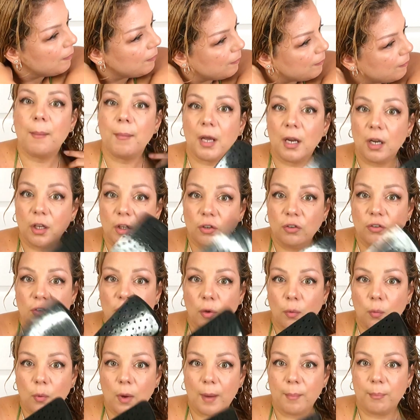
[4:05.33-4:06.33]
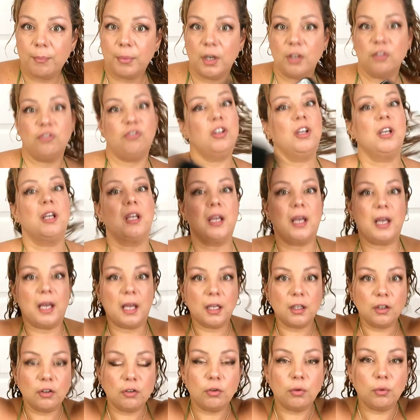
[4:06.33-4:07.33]
I'm gonna use the wet brush
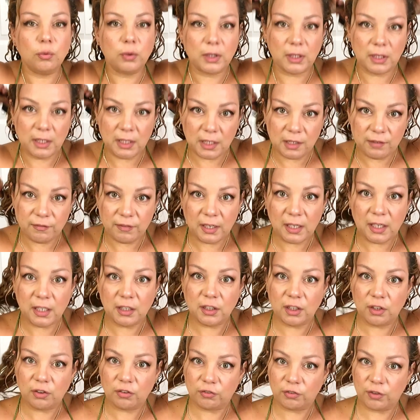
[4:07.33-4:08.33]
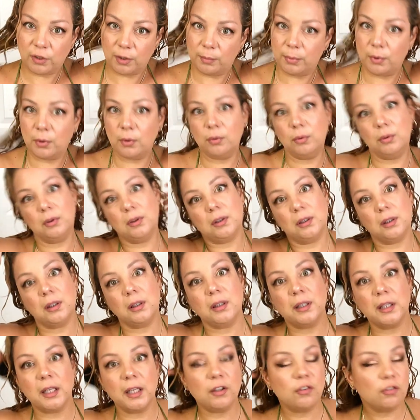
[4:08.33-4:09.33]
again to evenly distribute
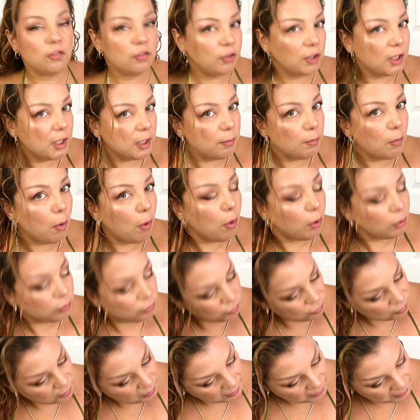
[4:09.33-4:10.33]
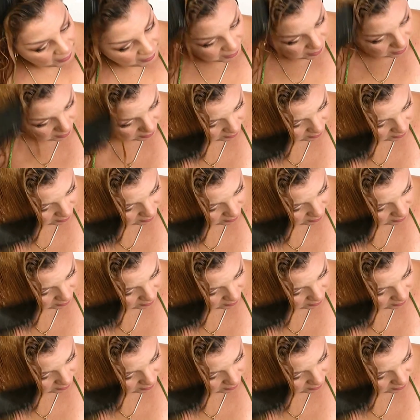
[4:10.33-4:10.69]
this cream all through the hair.